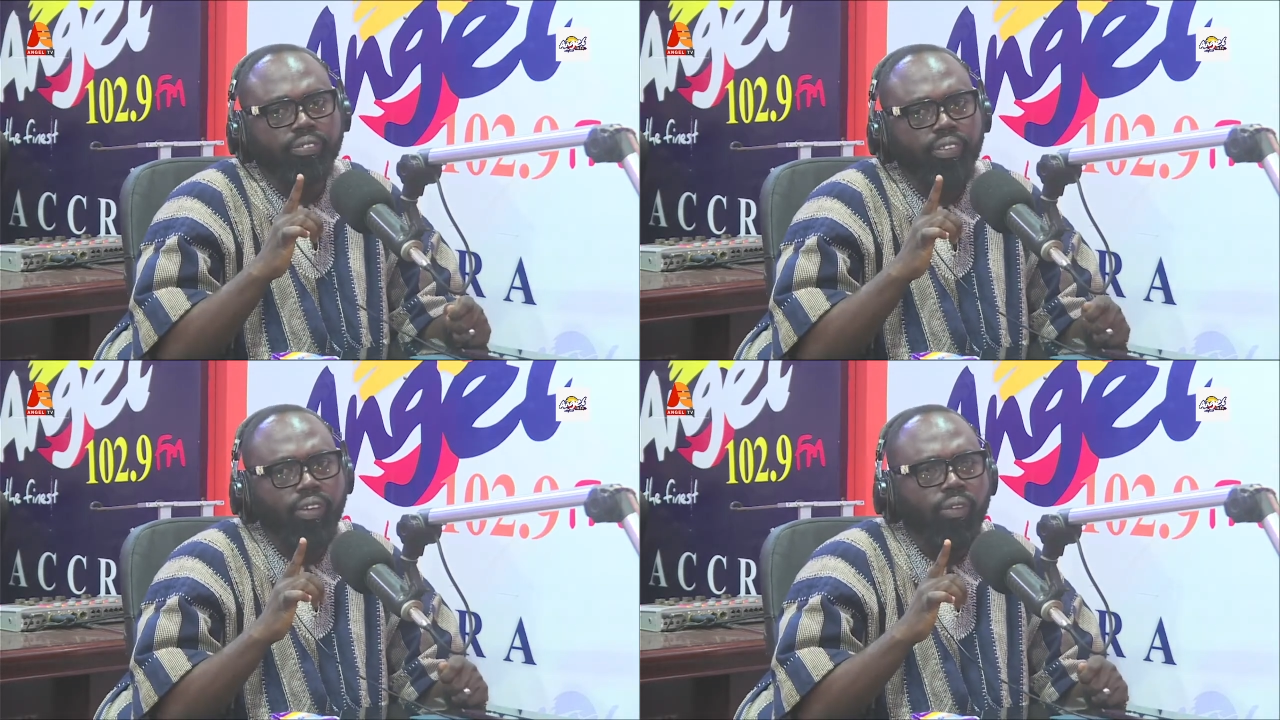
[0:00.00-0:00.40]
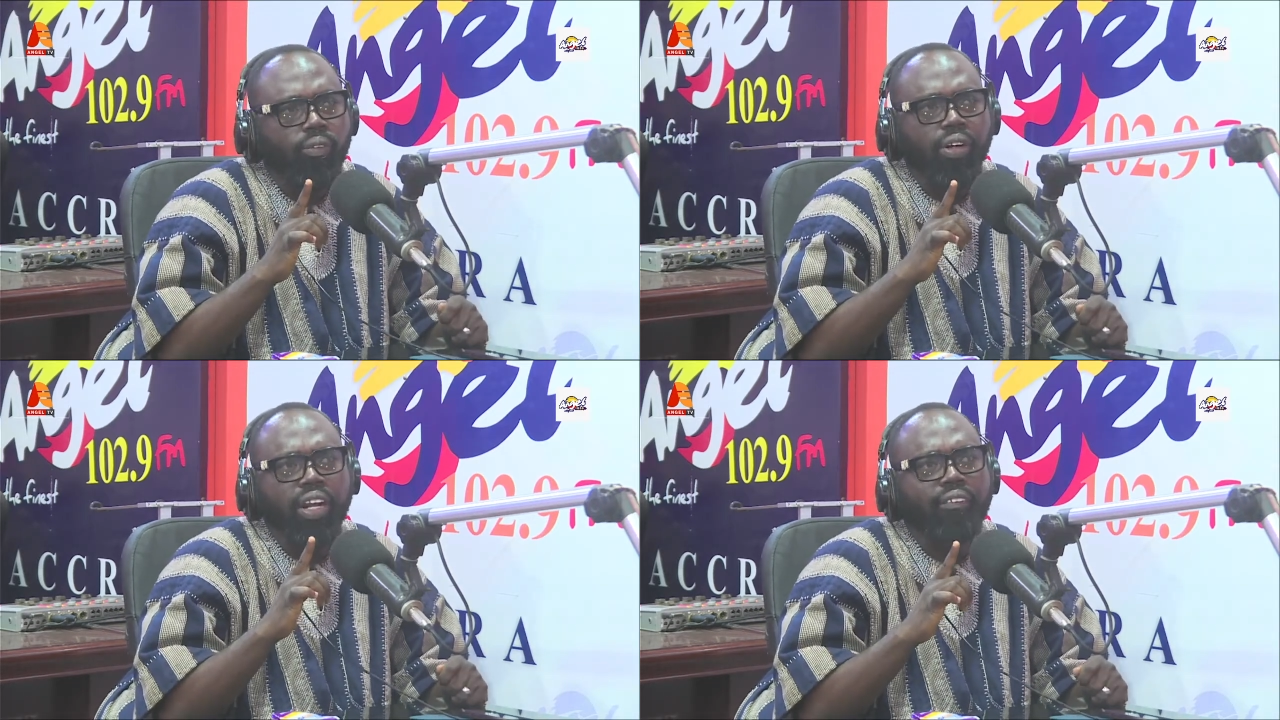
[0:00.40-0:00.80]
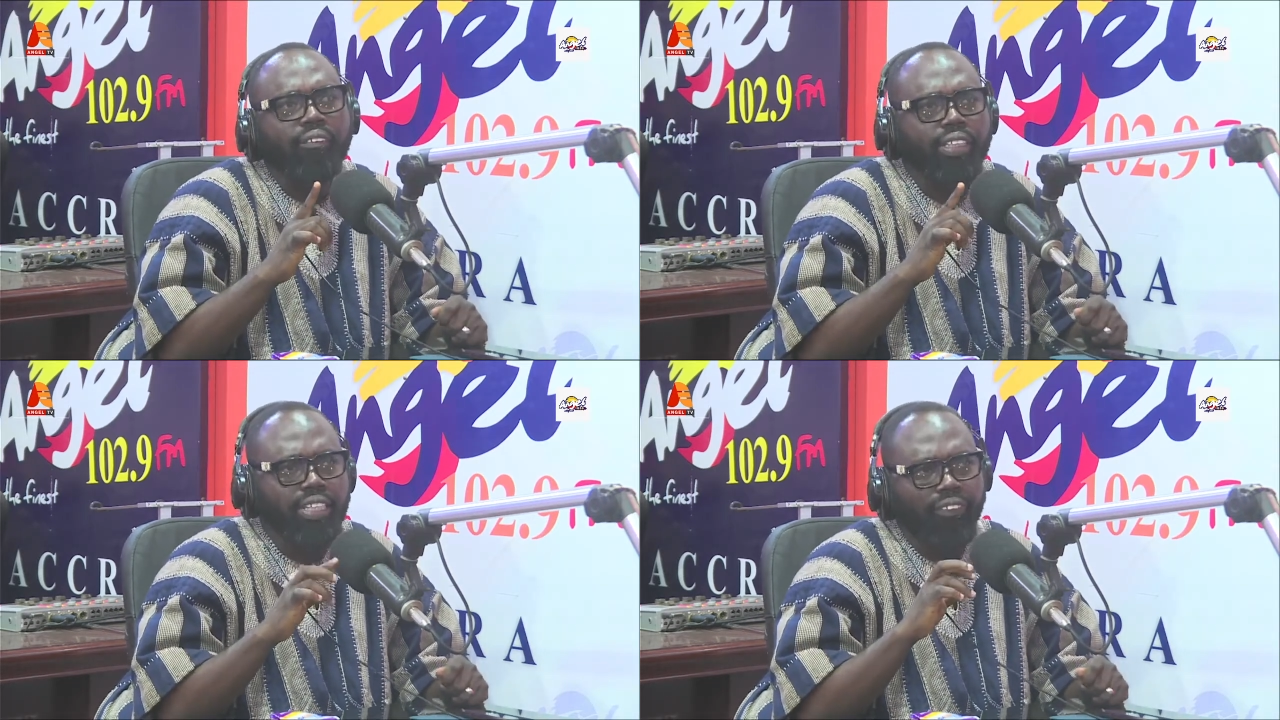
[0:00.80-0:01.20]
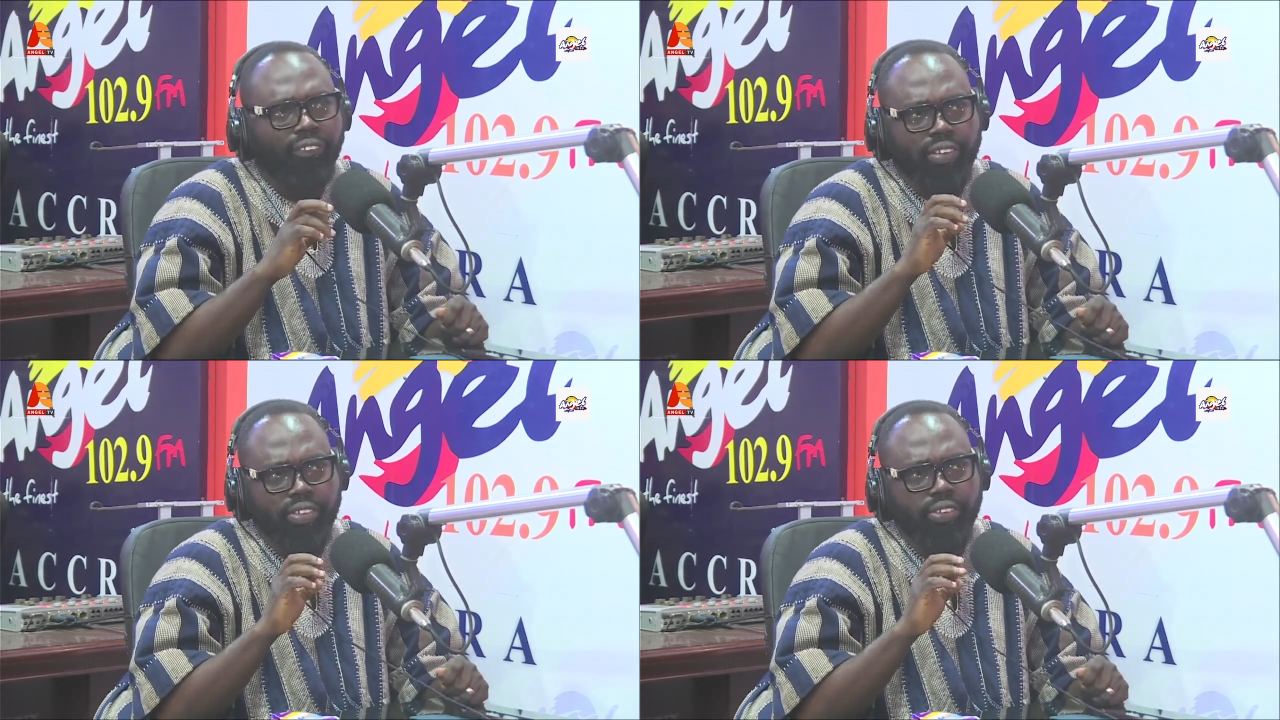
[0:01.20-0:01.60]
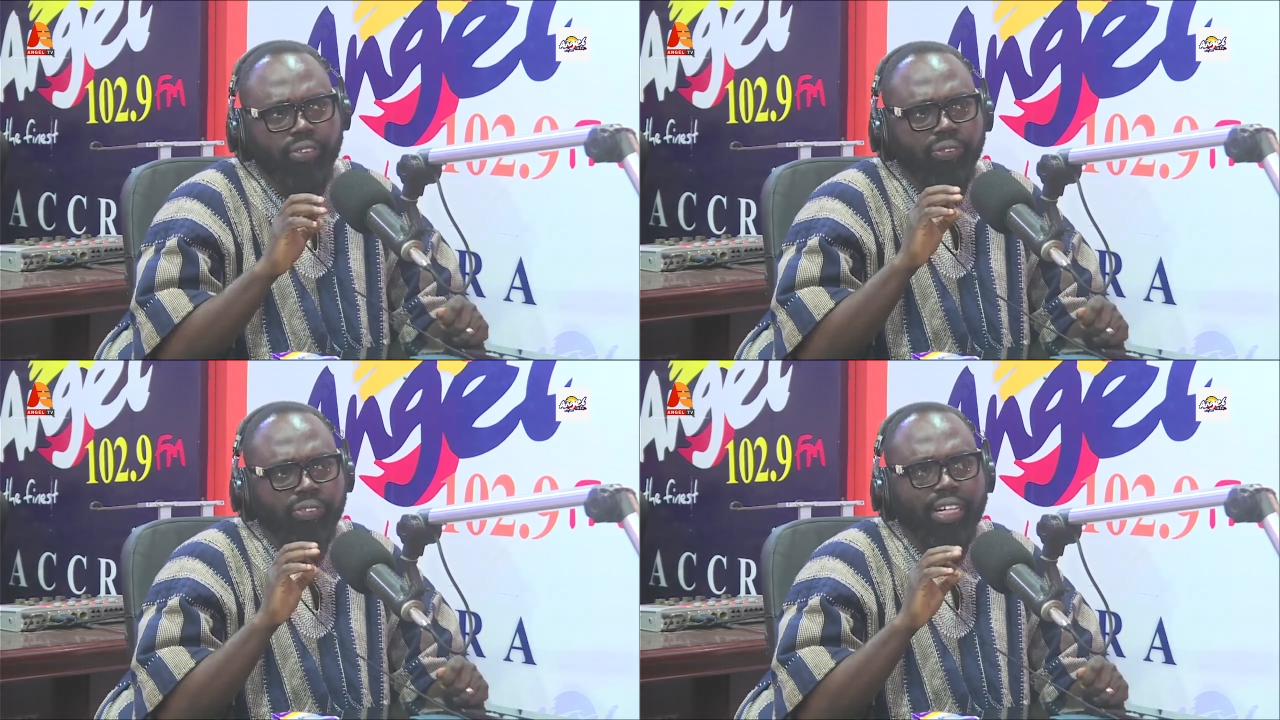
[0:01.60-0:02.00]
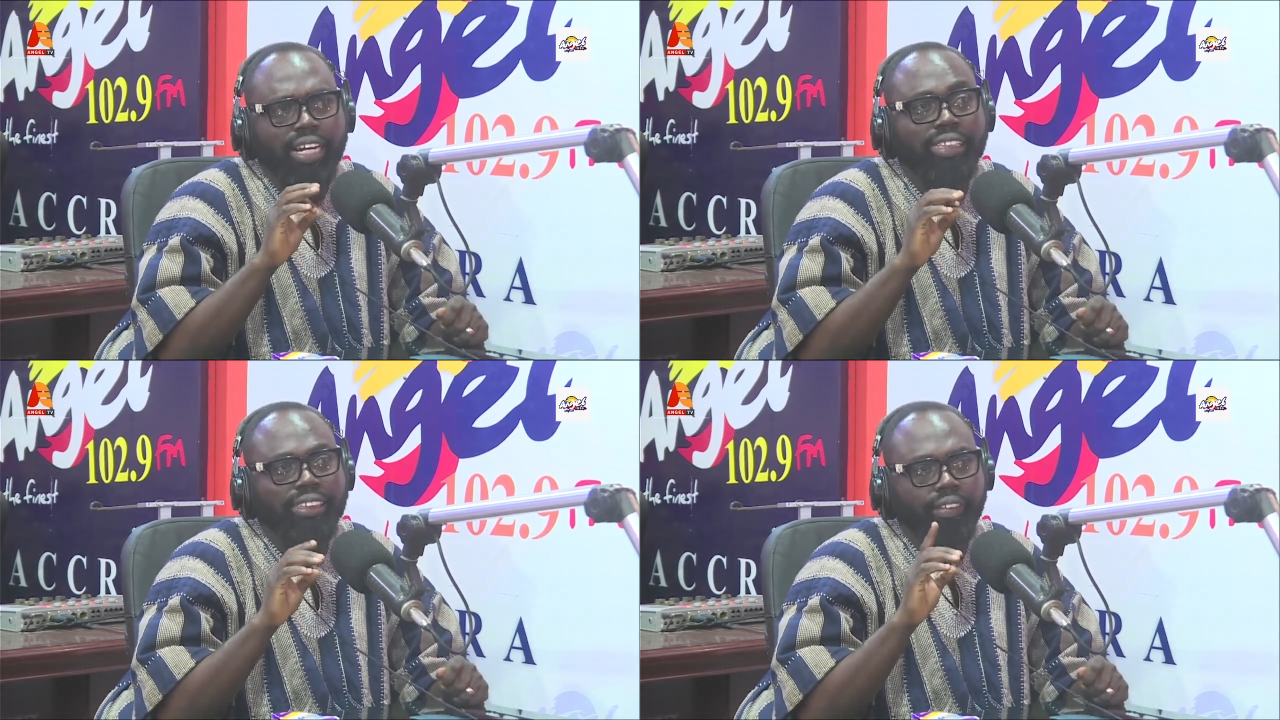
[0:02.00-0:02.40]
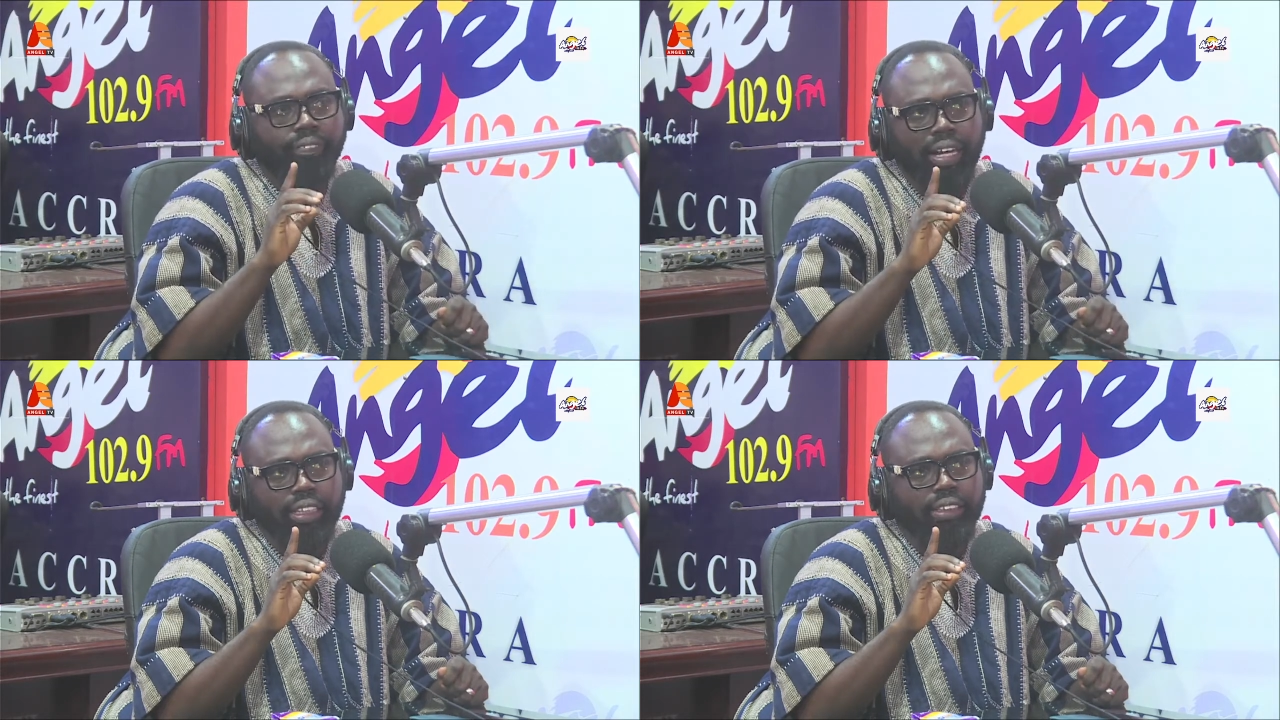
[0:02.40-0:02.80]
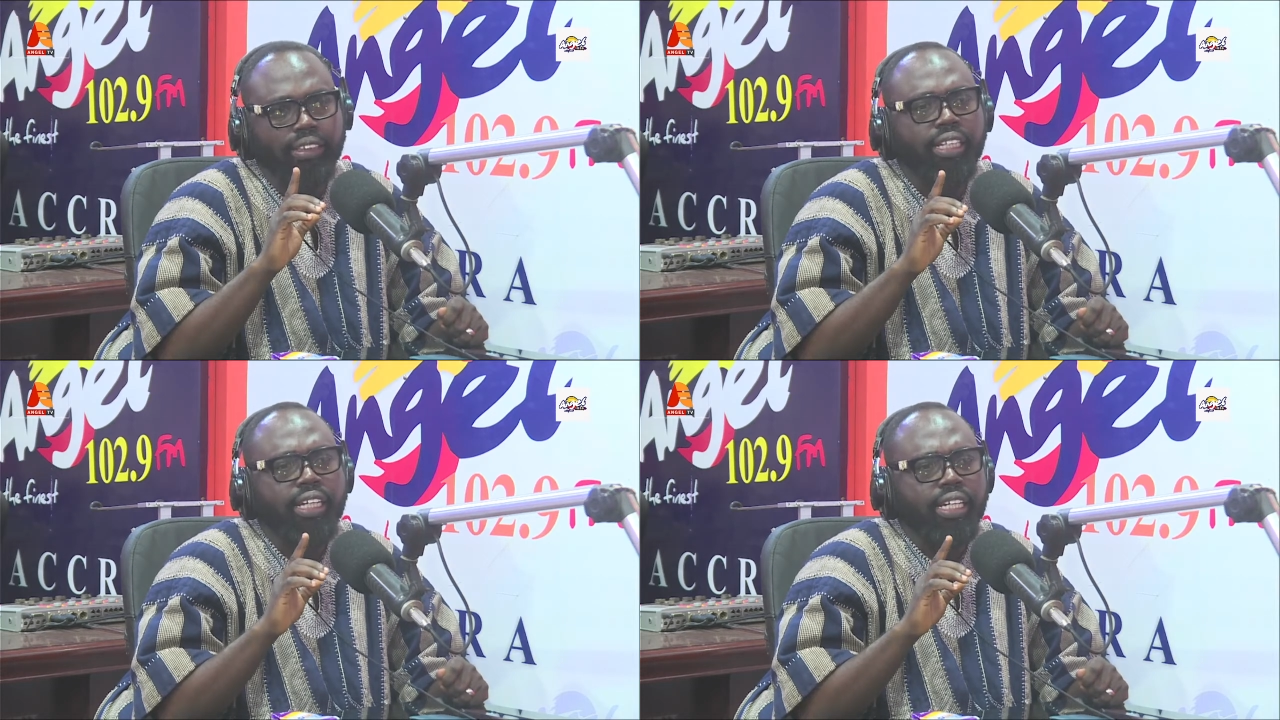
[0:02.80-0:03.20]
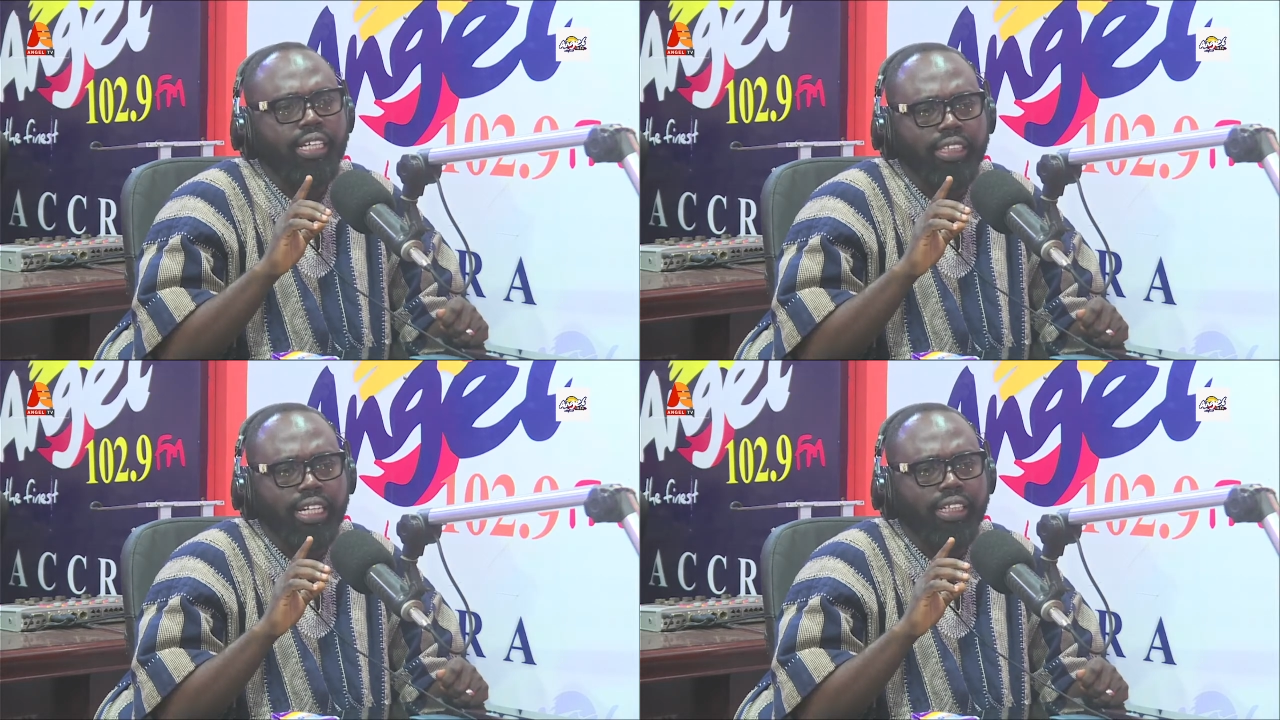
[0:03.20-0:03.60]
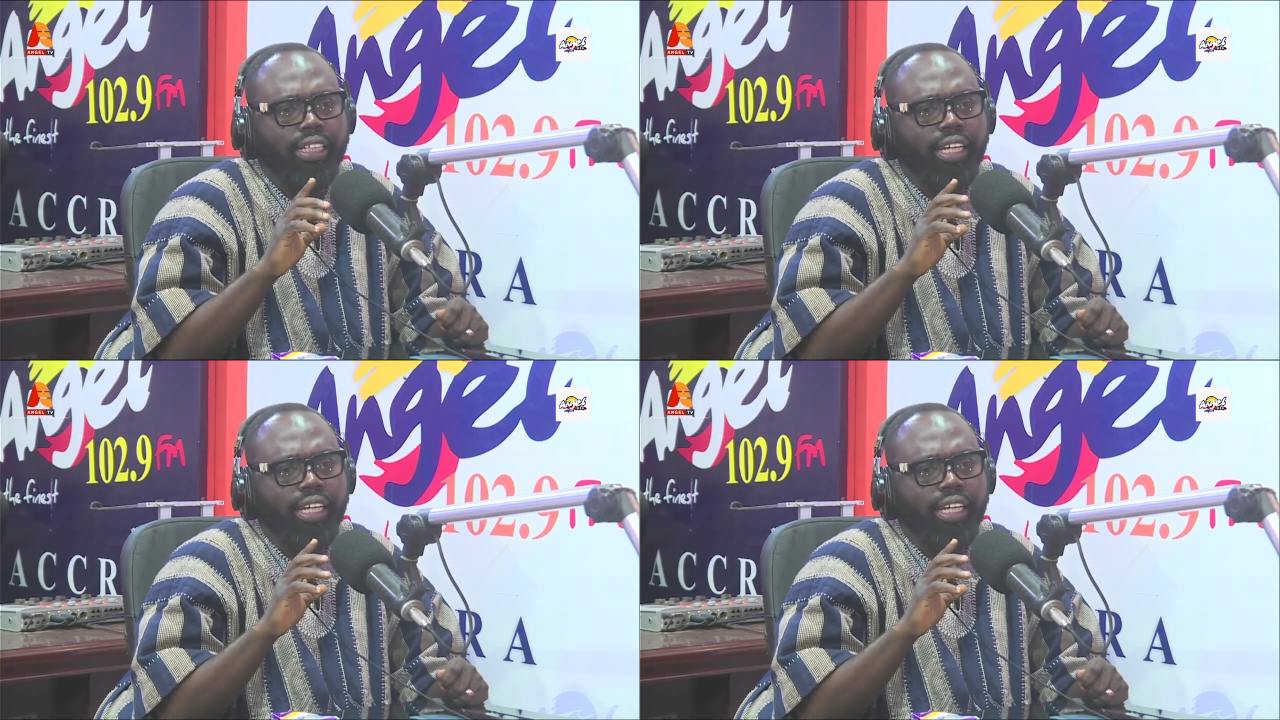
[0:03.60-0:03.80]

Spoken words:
what governments have failed to realize in the past is that